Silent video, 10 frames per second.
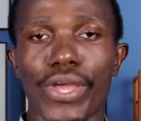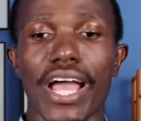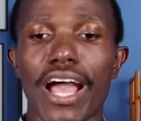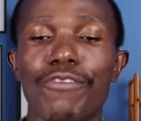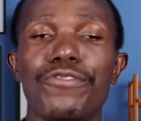
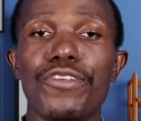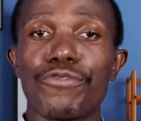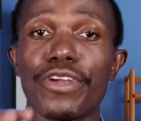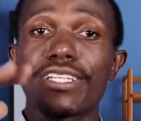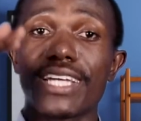have
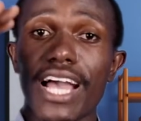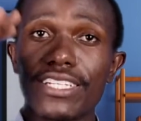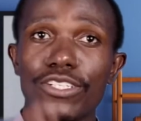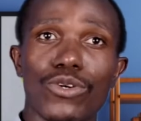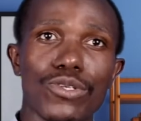different
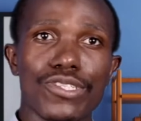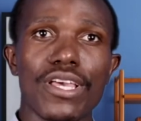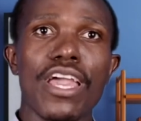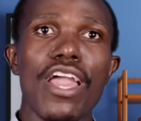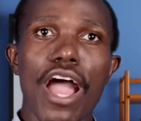articles.
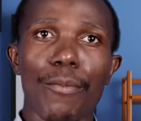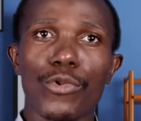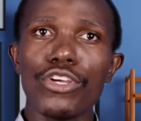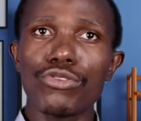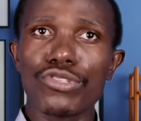I'm
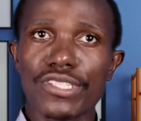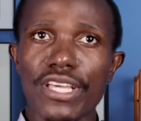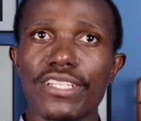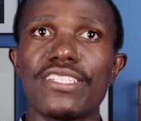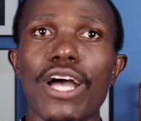going to
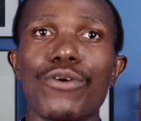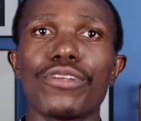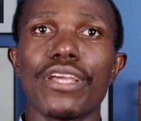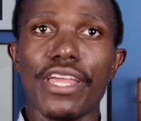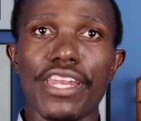state down
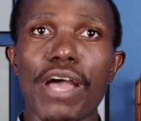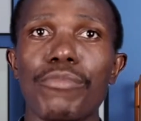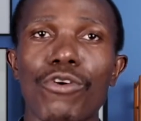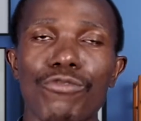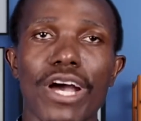a
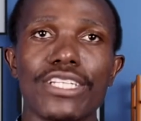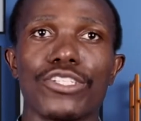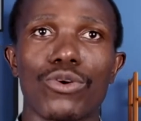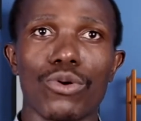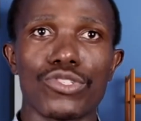number of
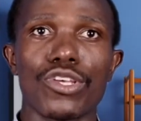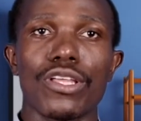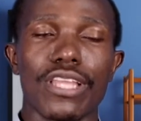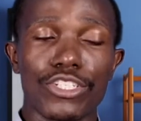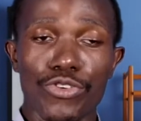articles
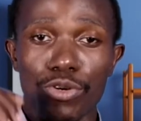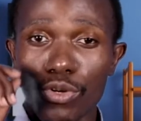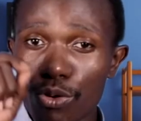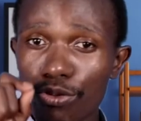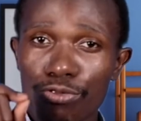that you
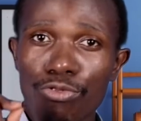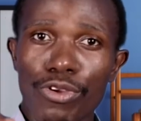look through